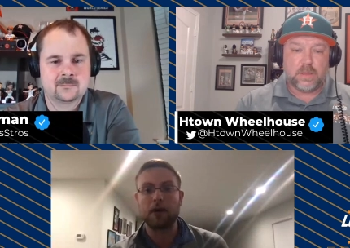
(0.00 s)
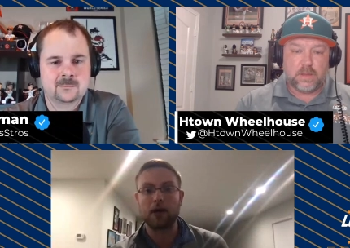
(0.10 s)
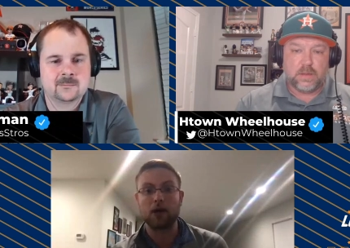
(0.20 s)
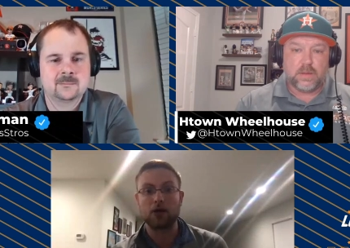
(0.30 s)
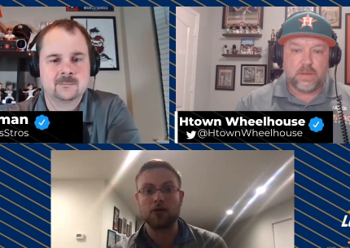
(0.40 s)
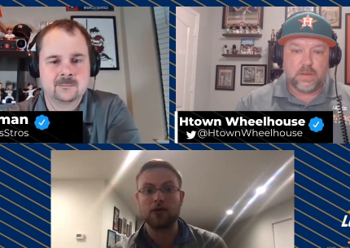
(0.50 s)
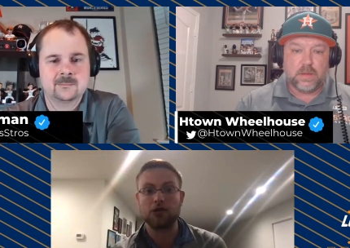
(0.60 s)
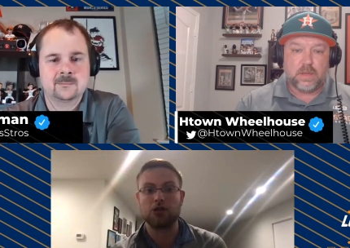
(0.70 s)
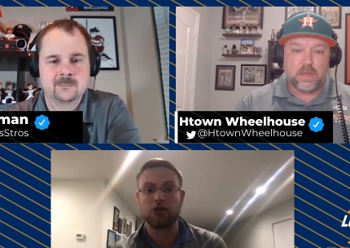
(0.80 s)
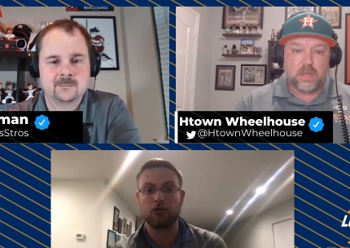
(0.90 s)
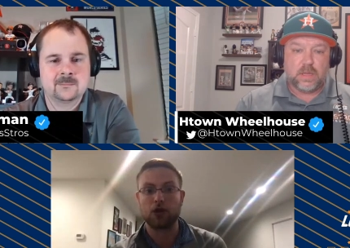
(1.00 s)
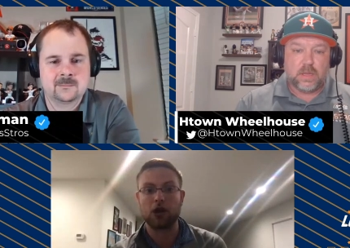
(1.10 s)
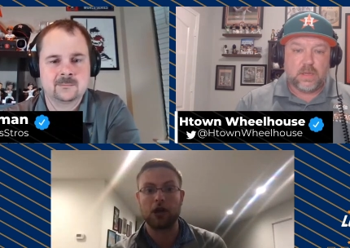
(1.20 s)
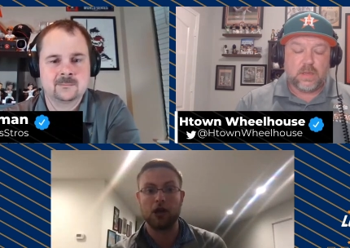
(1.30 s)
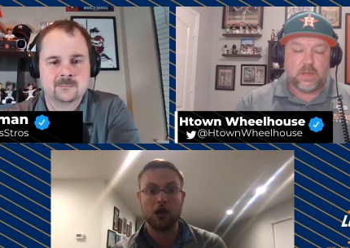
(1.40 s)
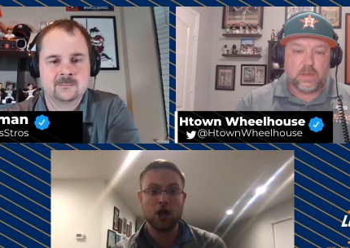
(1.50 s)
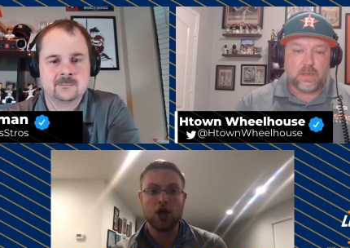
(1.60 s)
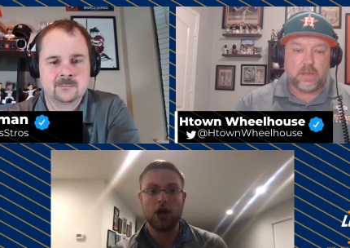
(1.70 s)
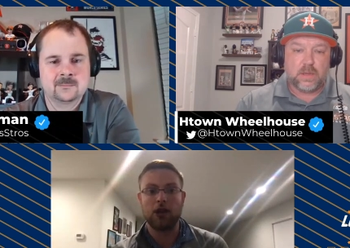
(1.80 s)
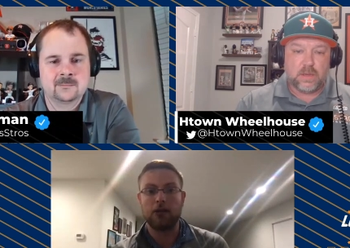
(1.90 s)
Speaker 1: Baylor Division three
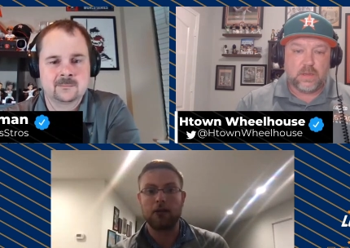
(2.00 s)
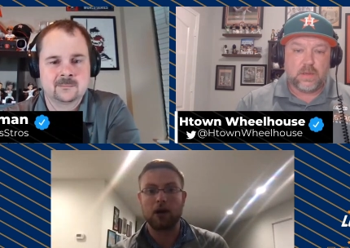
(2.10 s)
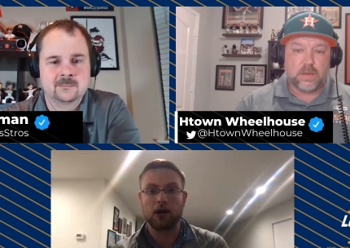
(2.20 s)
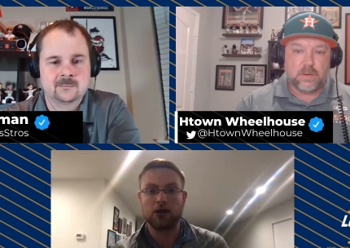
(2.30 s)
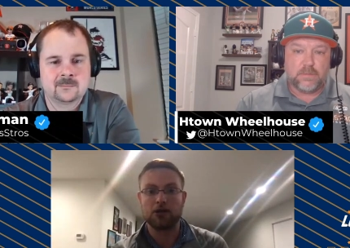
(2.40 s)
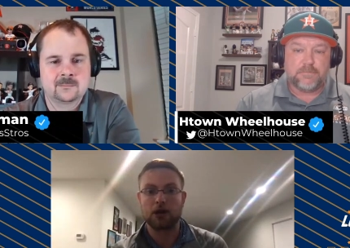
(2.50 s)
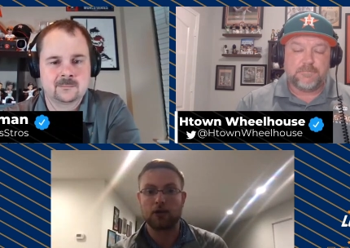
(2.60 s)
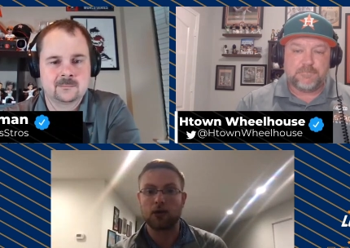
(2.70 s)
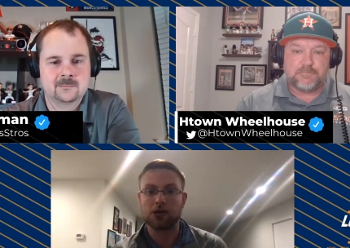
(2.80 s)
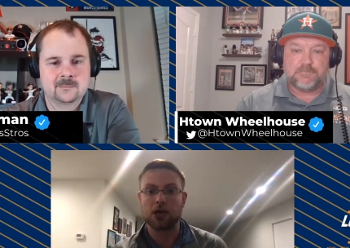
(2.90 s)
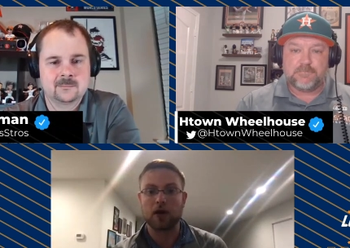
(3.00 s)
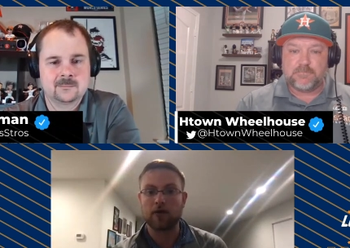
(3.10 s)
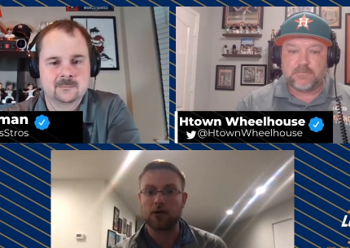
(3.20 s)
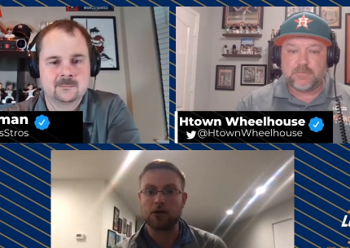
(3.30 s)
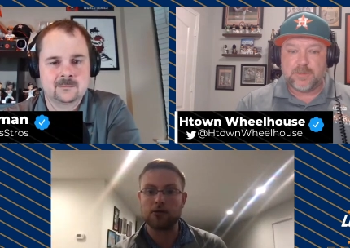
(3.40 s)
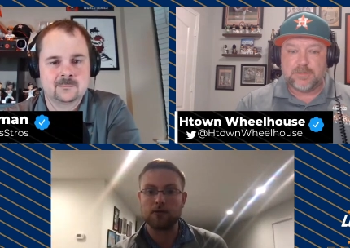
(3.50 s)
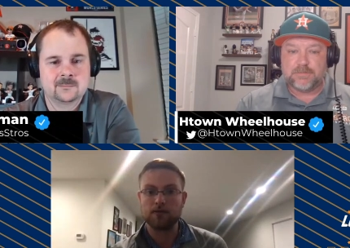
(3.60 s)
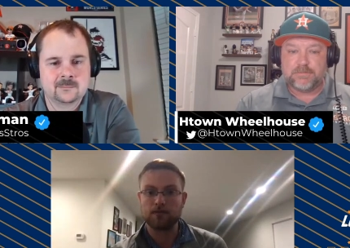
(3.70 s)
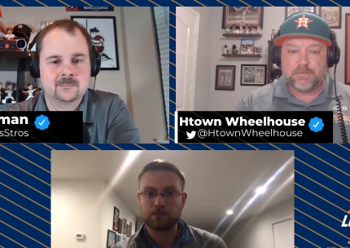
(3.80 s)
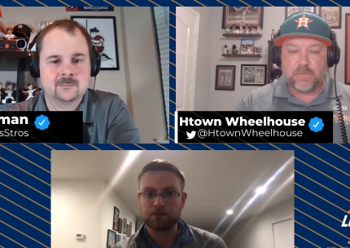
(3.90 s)
in the American Southwest Conference.
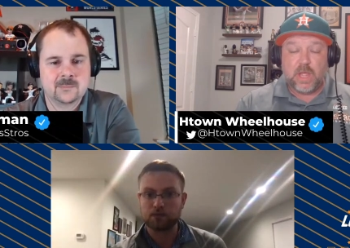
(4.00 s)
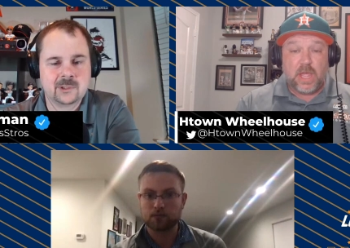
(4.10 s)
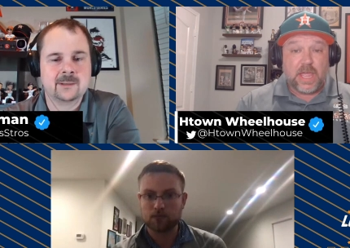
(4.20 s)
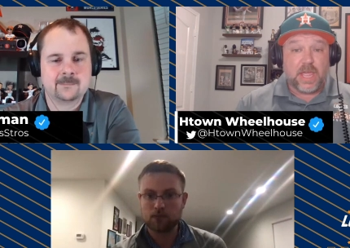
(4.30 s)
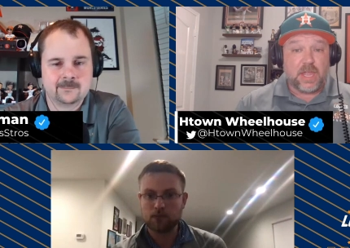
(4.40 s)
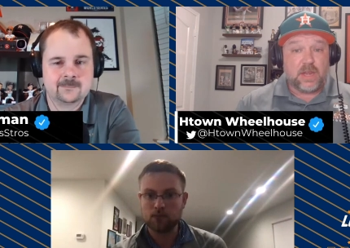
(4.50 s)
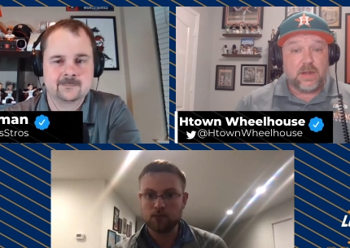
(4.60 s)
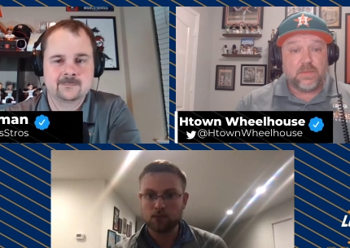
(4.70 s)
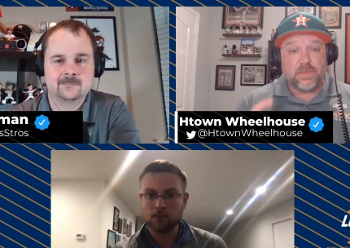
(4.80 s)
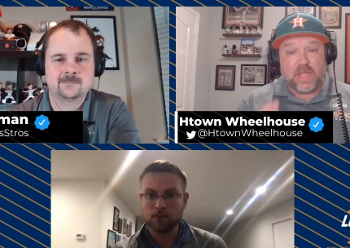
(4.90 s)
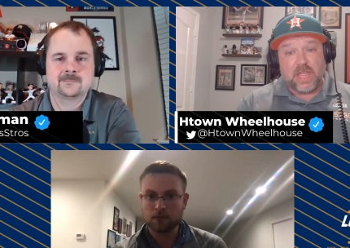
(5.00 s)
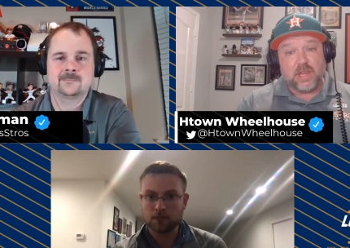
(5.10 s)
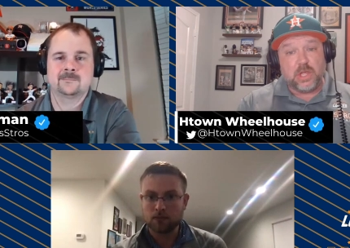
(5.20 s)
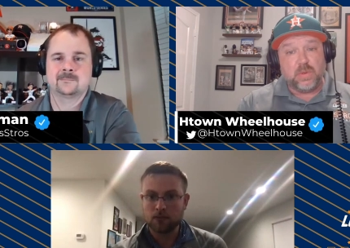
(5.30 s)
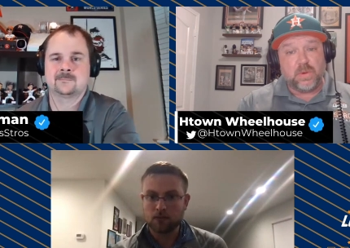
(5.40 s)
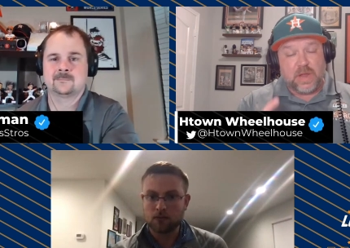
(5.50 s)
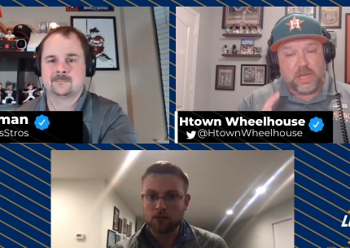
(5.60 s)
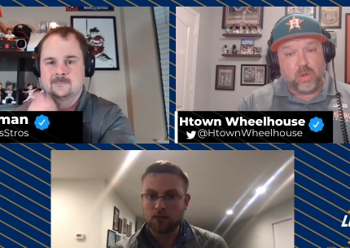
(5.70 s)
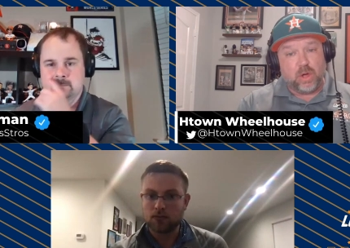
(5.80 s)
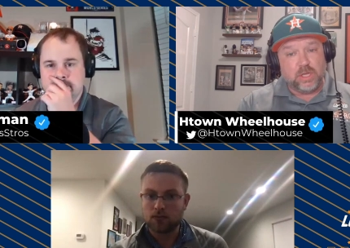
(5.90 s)
Speaker 2: Okay, and and you
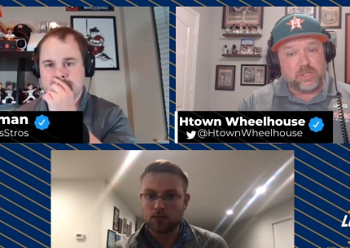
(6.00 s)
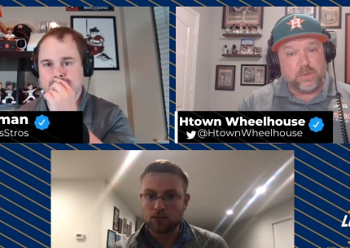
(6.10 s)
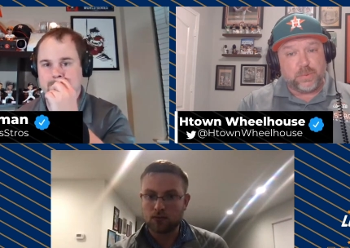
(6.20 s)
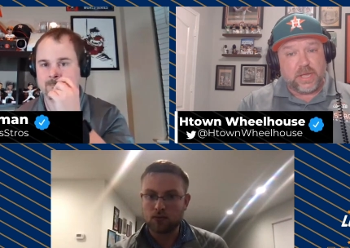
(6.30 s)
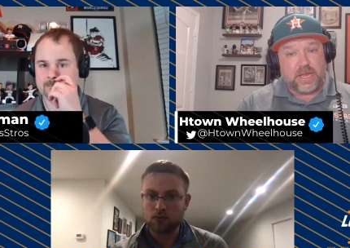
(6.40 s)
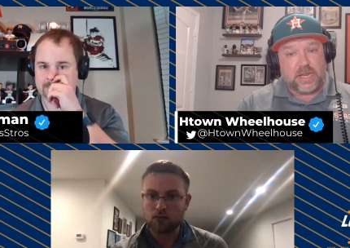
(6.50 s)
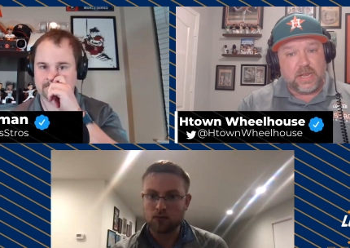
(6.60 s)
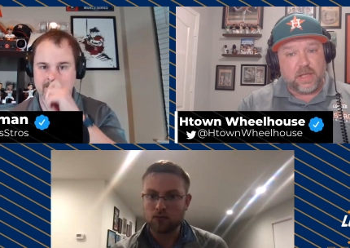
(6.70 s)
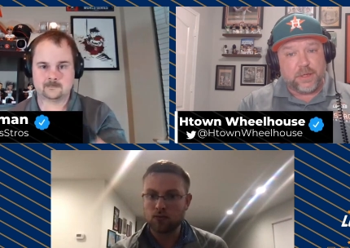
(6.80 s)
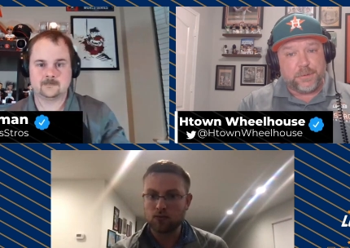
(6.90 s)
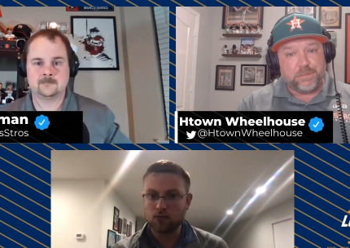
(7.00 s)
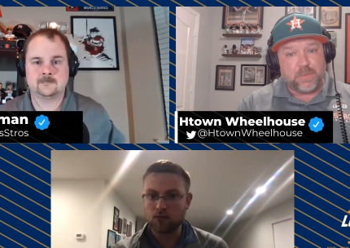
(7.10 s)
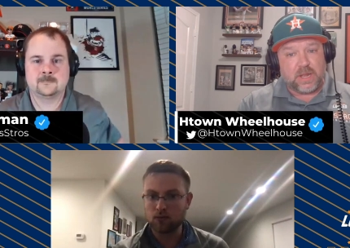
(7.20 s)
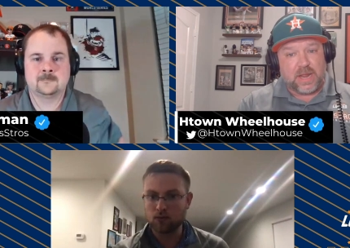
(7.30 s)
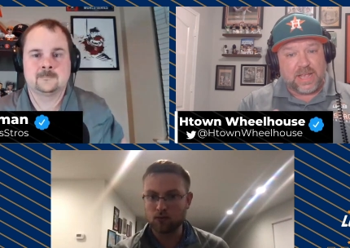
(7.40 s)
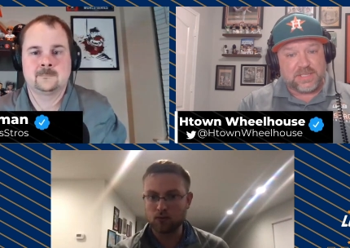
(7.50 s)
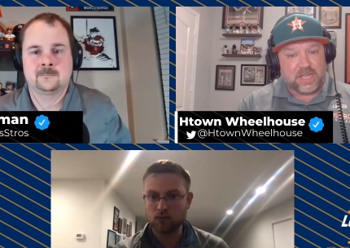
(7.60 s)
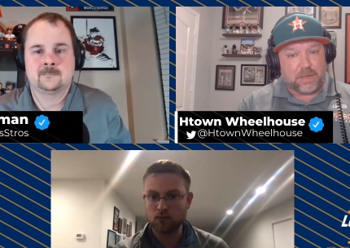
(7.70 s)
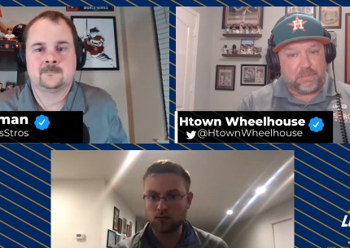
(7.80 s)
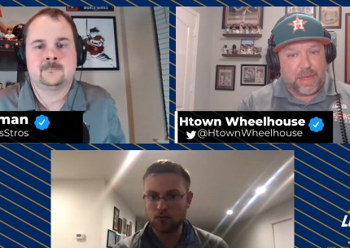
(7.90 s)
and you also played um, at
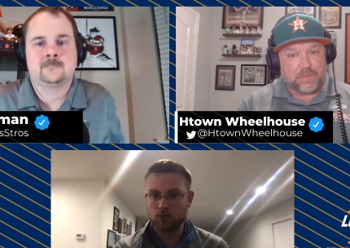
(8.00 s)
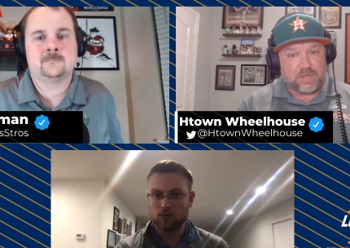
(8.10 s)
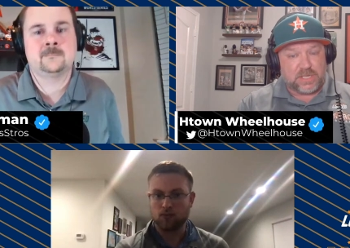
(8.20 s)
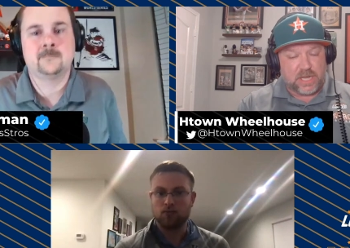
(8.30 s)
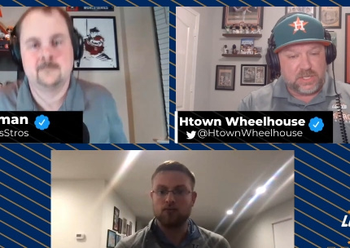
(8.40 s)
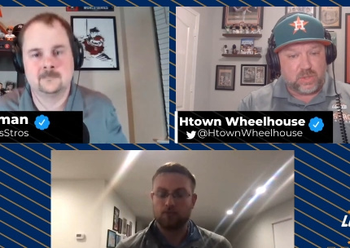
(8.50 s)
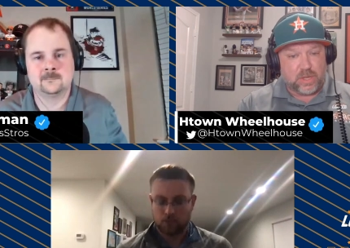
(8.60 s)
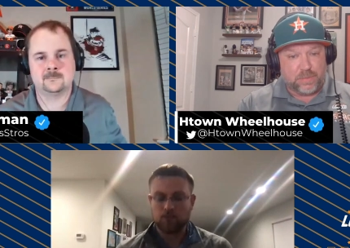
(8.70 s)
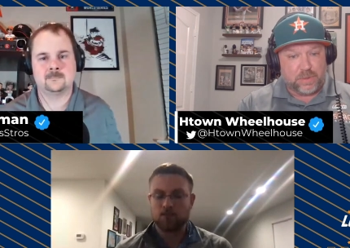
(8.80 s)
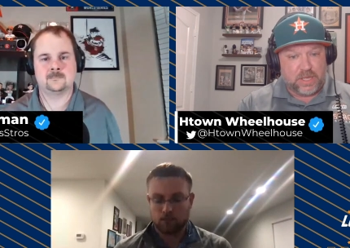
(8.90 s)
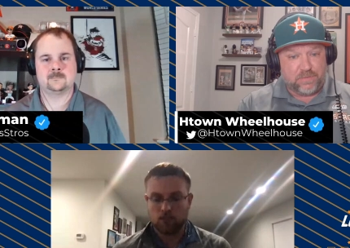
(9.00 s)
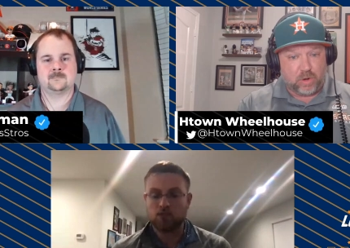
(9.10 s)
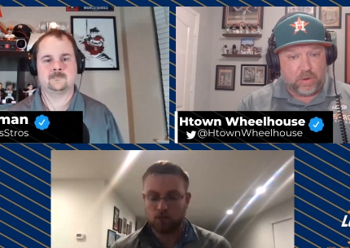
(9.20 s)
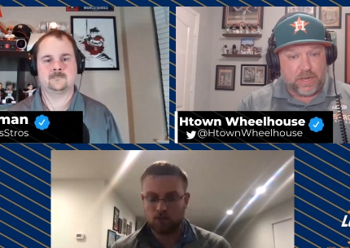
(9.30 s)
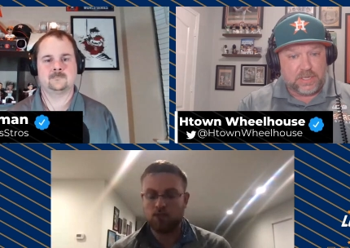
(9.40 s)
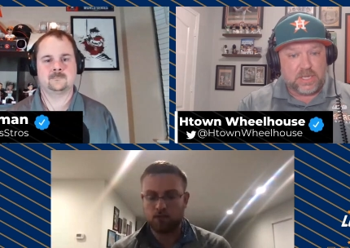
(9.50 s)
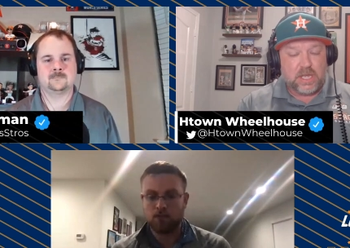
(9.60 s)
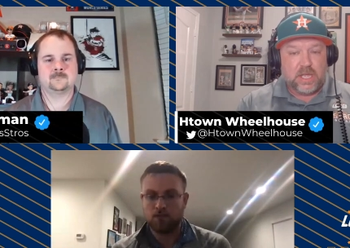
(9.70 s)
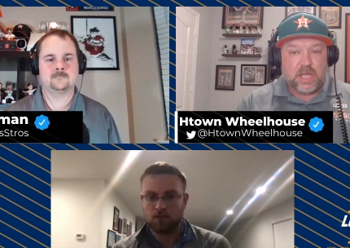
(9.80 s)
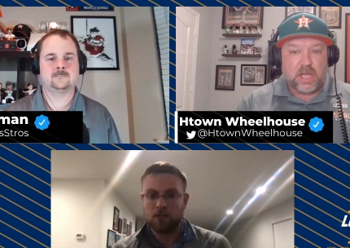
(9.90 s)
Second Baptist High School, I believe, correct?